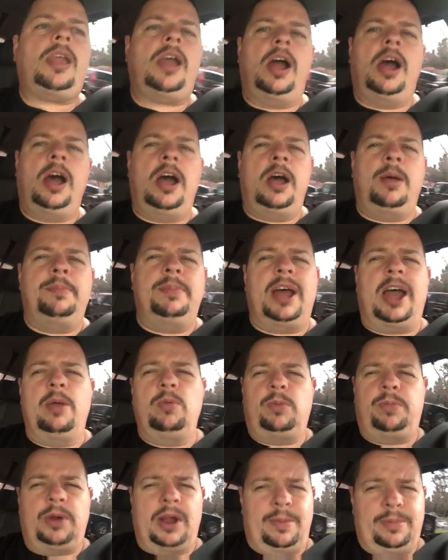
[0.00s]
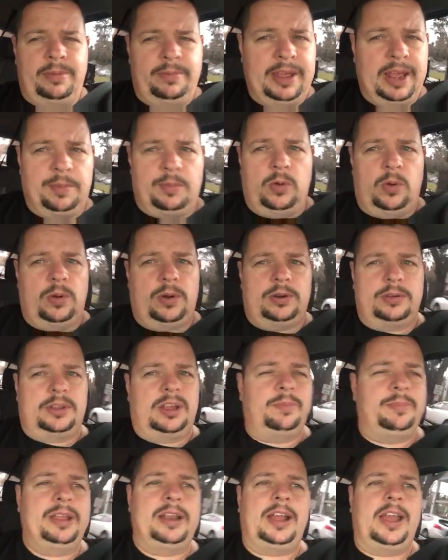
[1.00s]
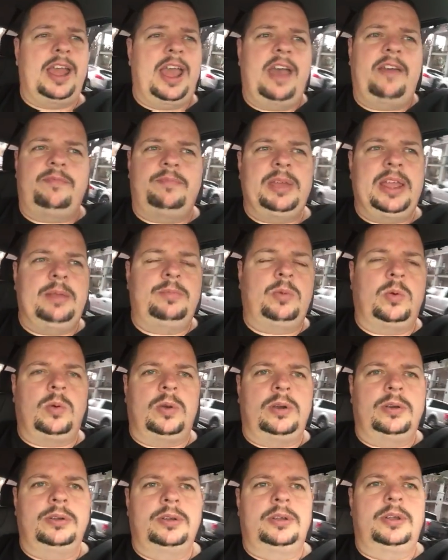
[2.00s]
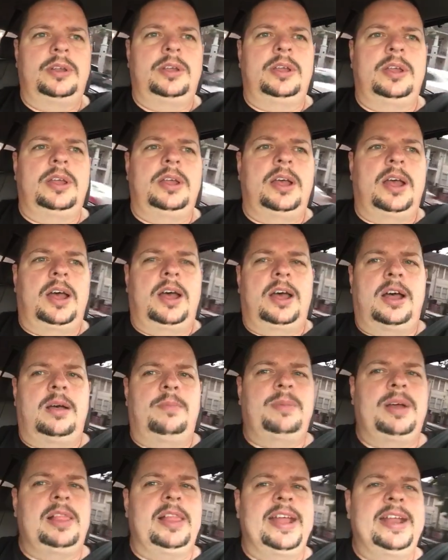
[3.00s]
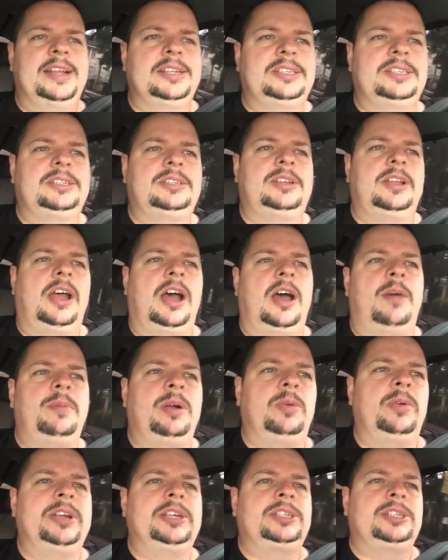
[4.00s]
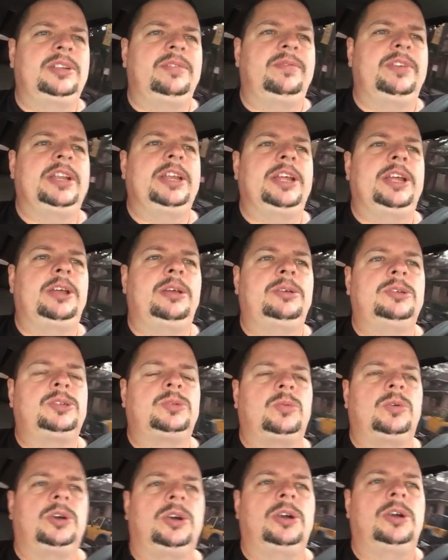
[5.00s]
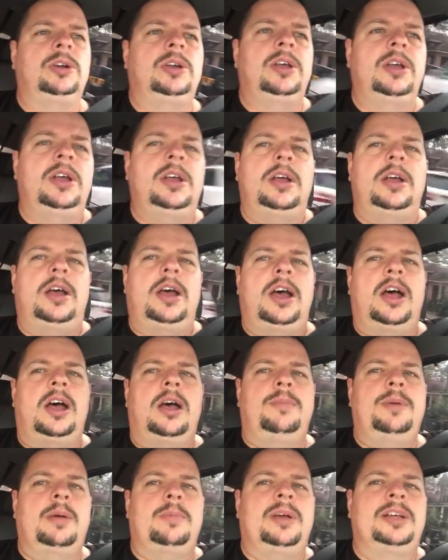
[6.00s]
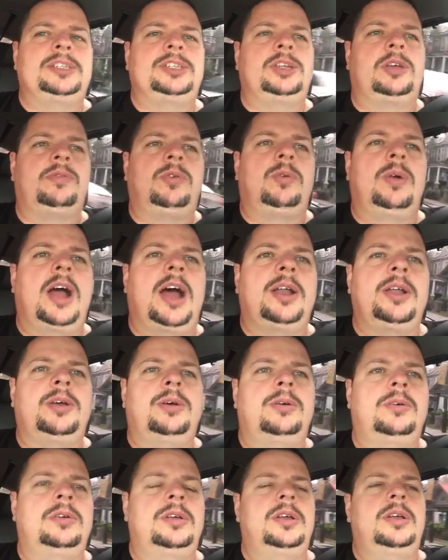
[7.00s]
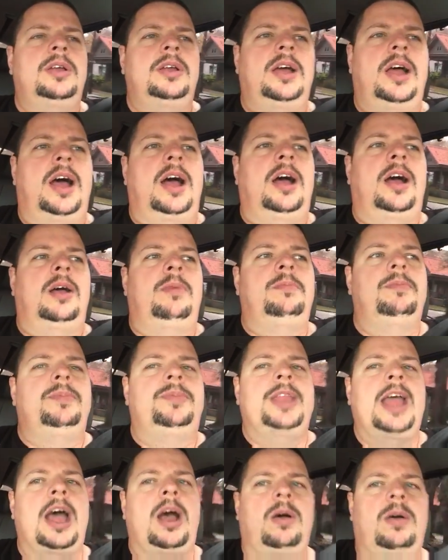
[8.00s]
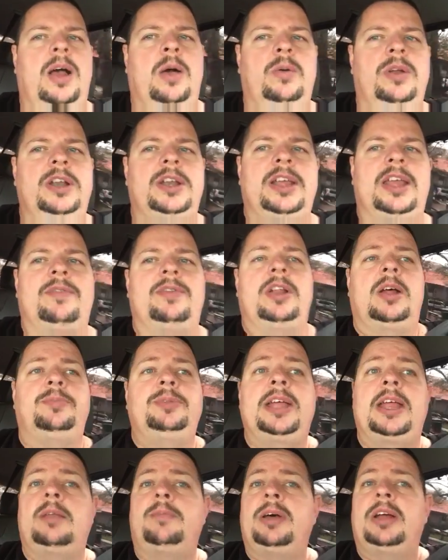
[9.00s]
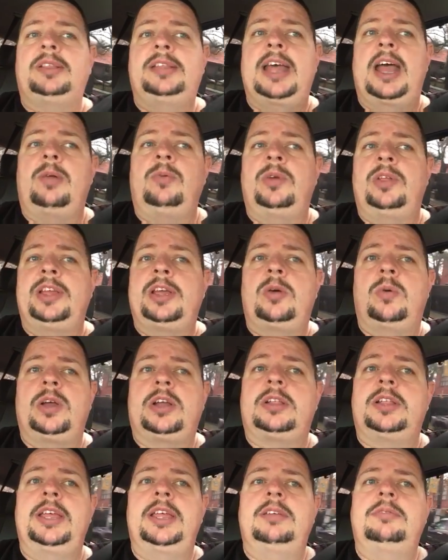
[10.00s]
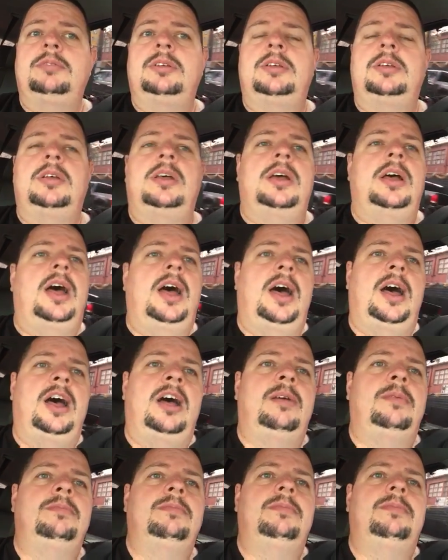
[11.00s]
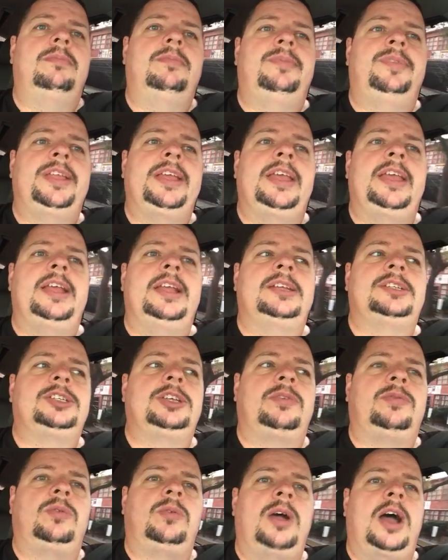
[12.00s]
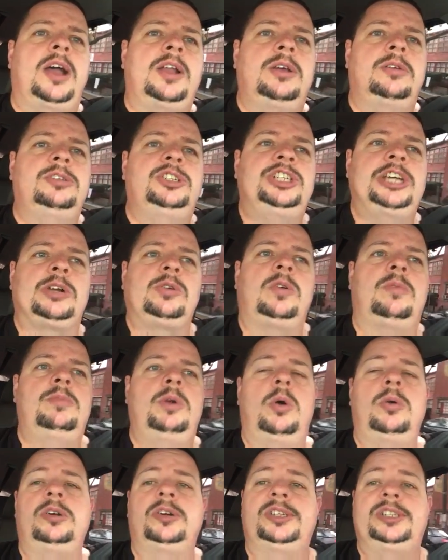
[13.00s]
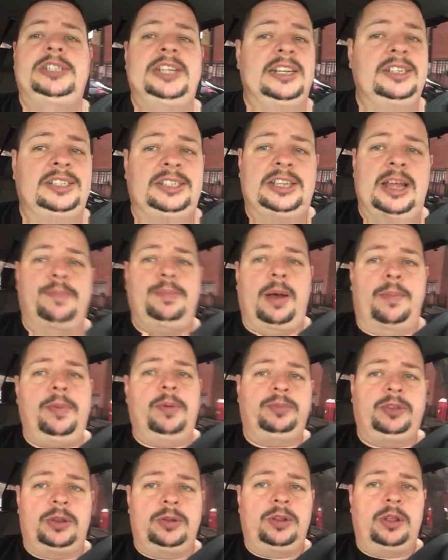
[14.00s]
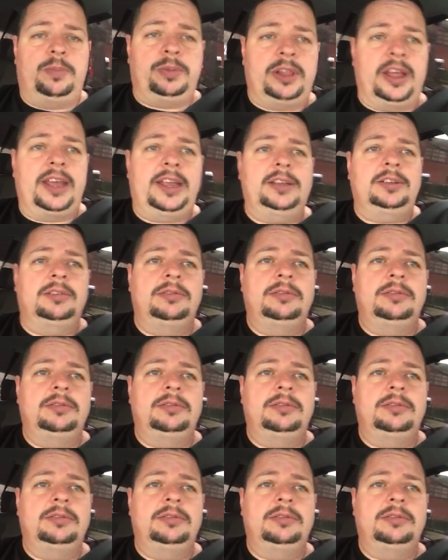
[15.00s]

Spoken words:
I will probably make more. I mean, I have made more. My recent videos were about my Silverado. Now, I wanted to give an update about that really quickly. The Silverado, General Motors did step up to the plate,